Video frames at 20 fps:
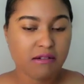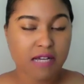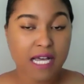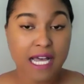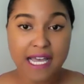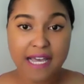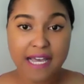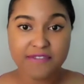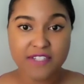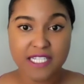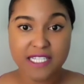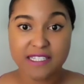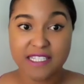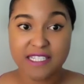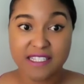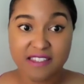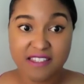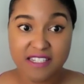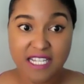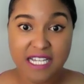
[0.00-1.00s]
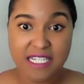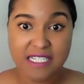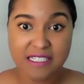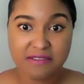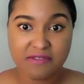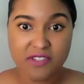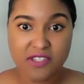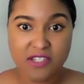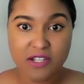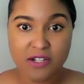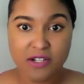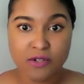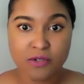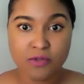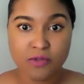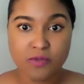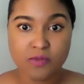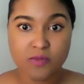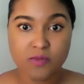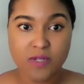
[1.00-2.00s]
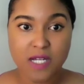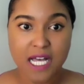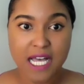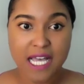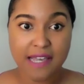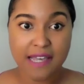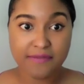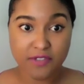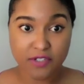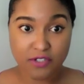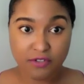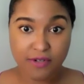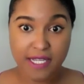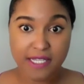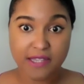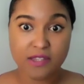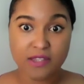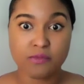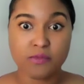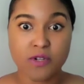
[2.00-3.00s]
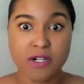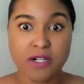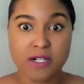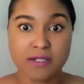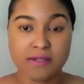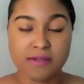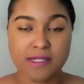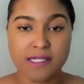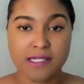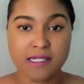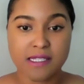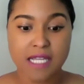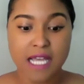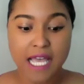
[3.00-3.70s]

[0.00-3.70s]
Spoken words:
I have to get this done. So I have to create the words,